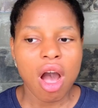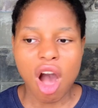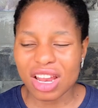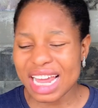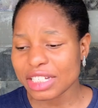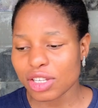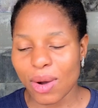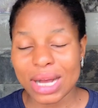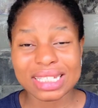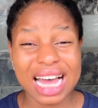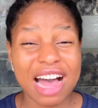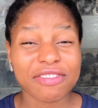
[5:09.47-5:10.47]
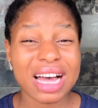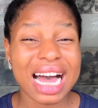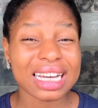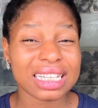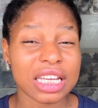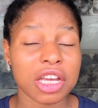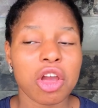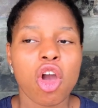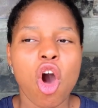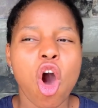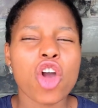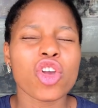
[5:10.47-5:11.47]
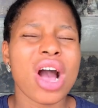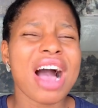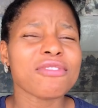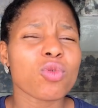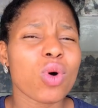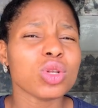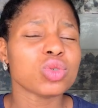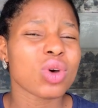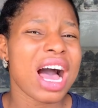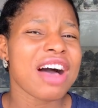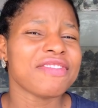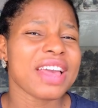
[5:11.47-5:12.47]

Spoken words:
unless you want to have acne or you have want to have